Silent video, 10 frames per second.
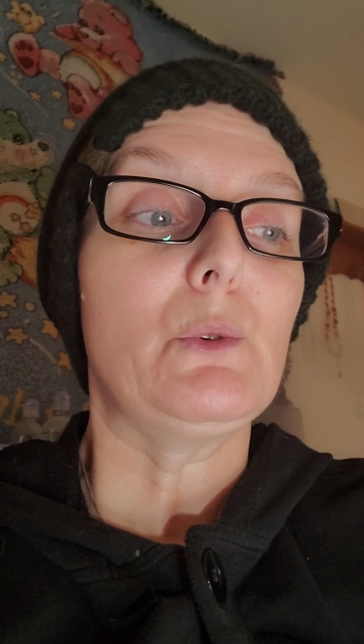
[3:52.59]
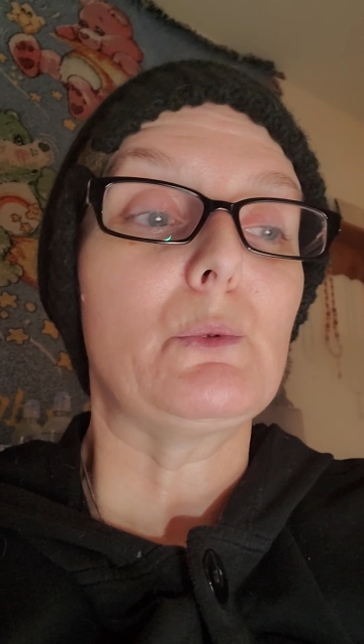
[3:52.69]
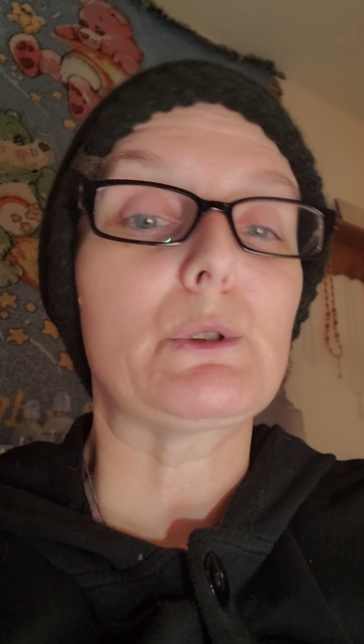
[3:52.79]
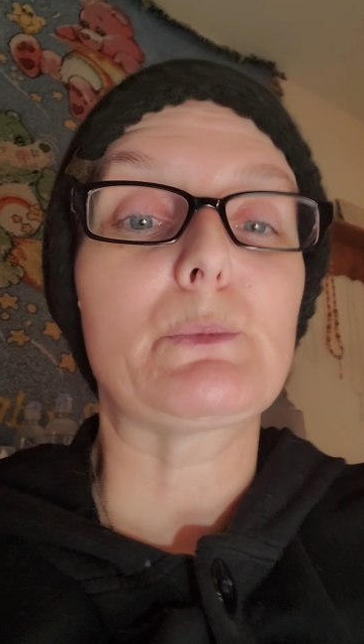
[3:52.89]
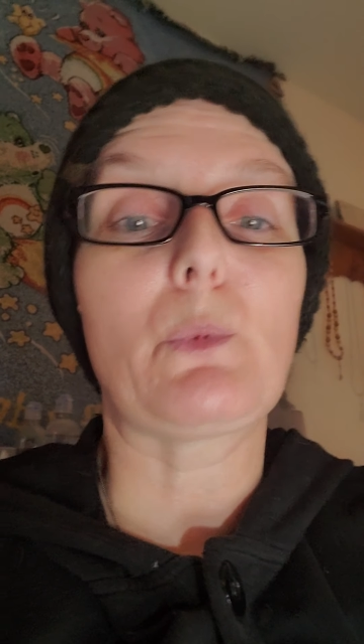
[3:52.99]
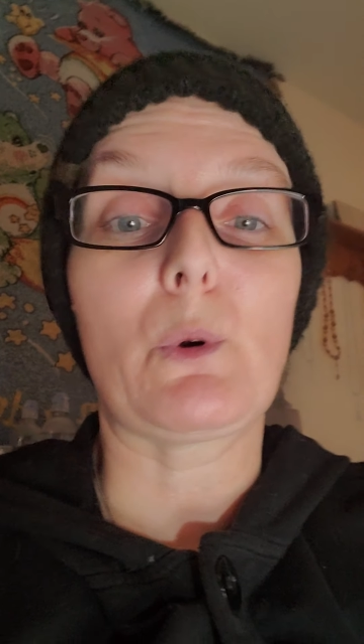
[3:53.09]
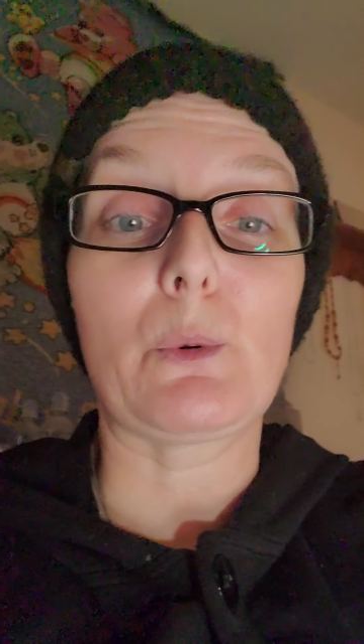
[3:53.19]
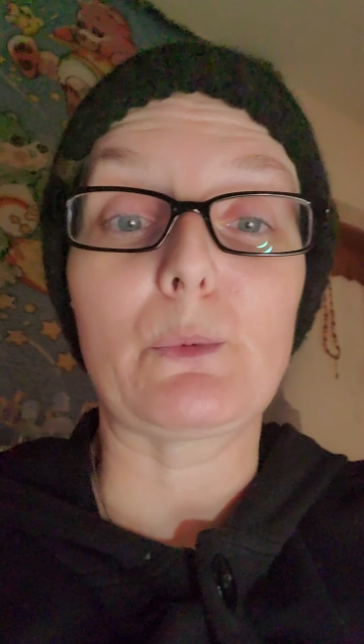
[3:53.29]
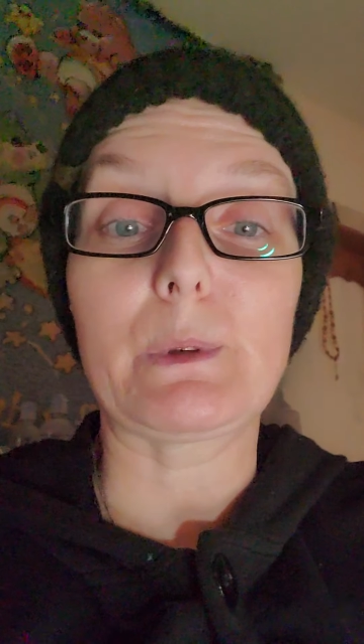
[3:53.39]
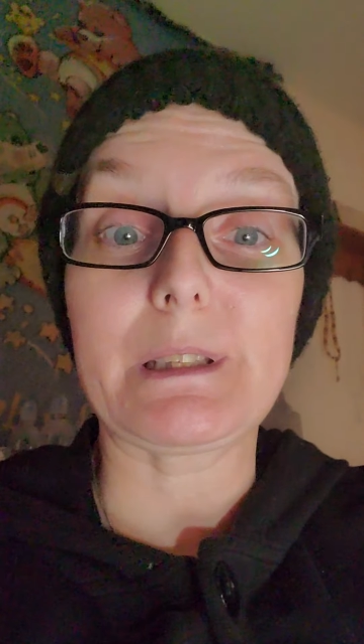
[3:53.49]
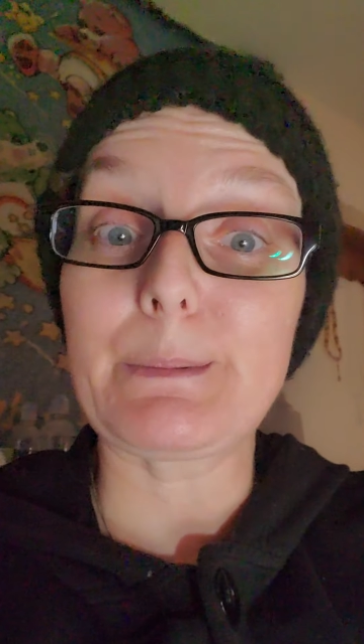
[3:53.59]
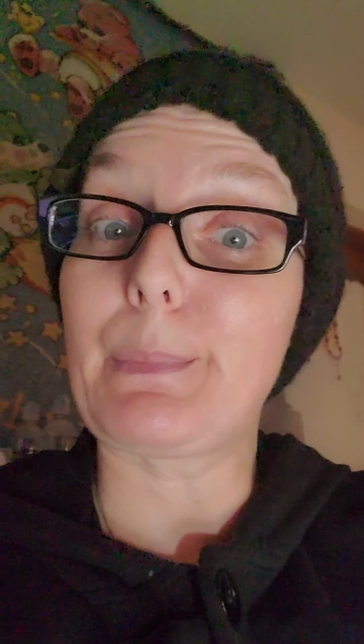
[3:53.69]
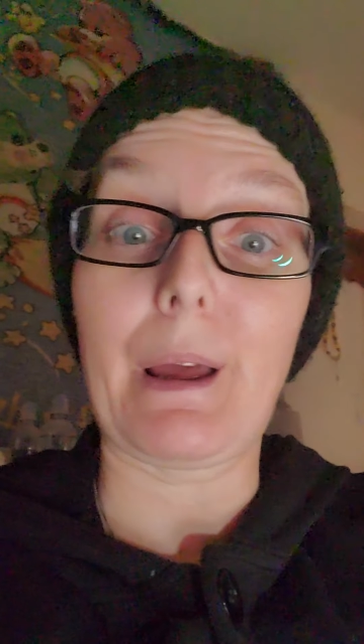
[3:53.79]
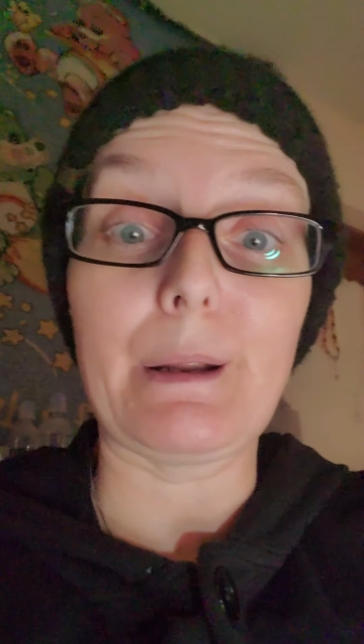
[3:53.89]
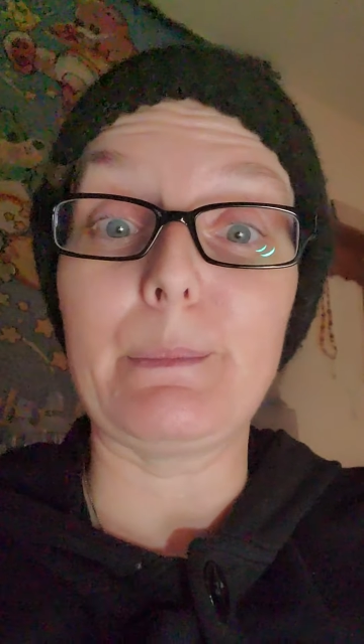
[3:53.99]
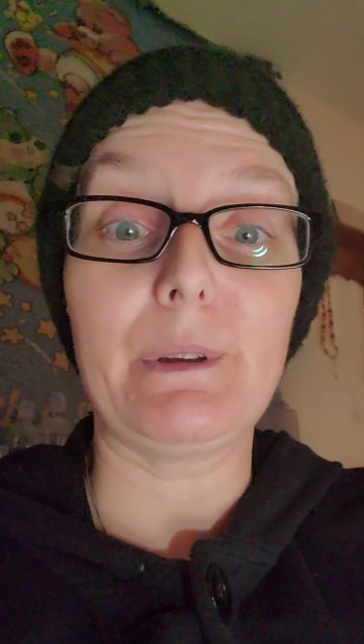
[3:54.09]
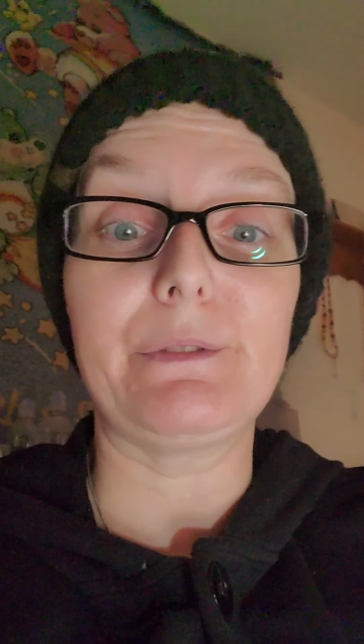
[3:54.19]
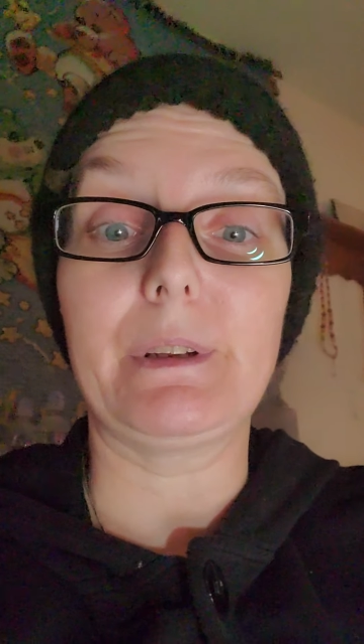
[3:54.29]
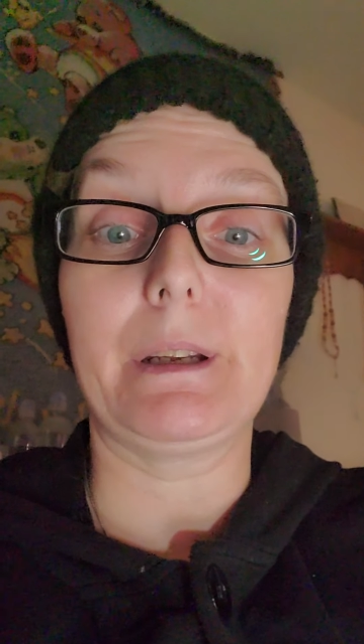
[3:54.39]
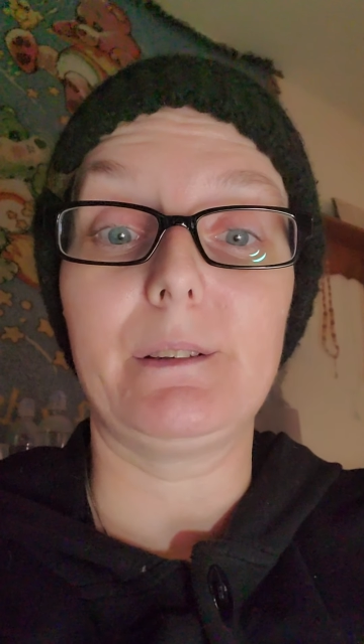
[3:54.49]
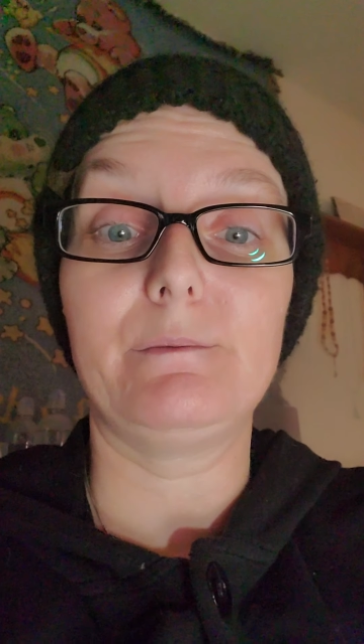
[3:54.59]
was born with spina bifida.